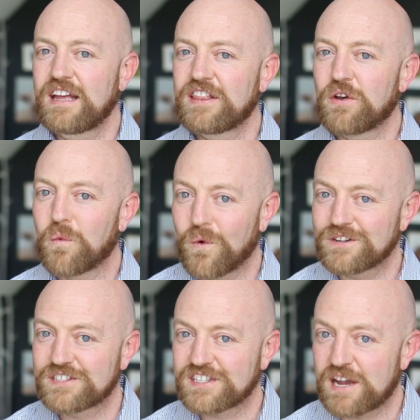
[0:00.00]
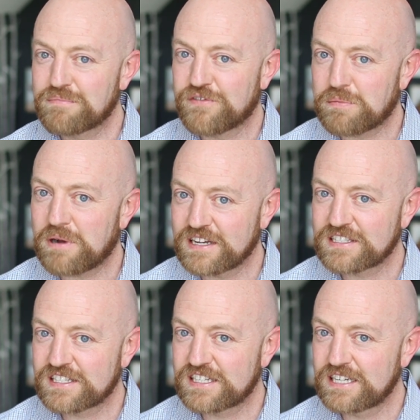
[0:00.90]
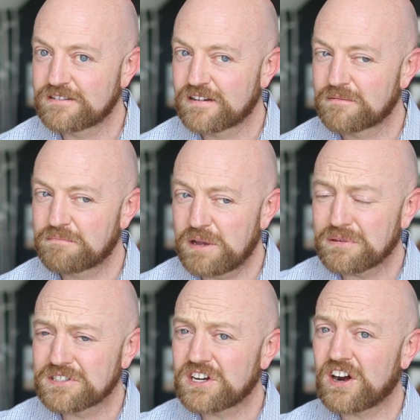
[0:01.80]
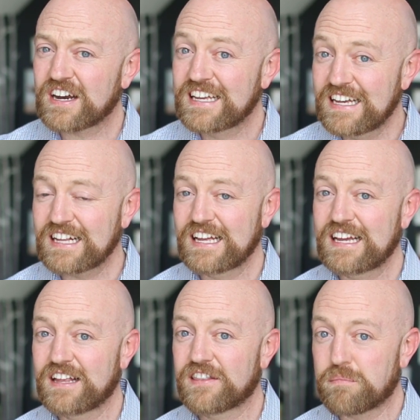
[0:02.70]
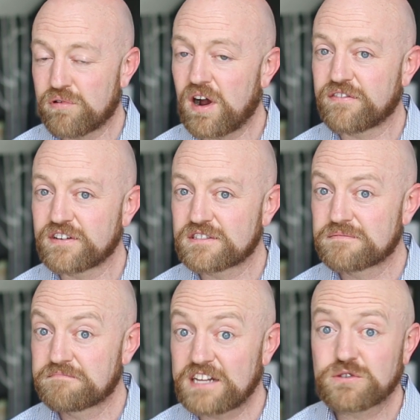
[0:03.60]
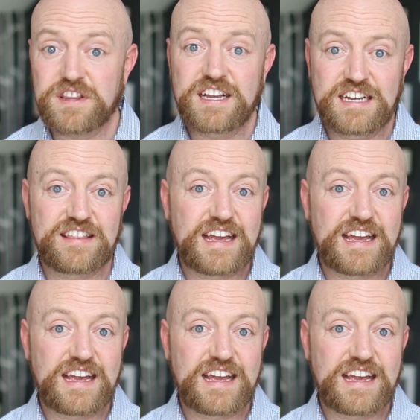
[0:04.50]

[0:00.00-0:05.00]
In the worst type of apostasy, people start killing the prophets. That's what they did.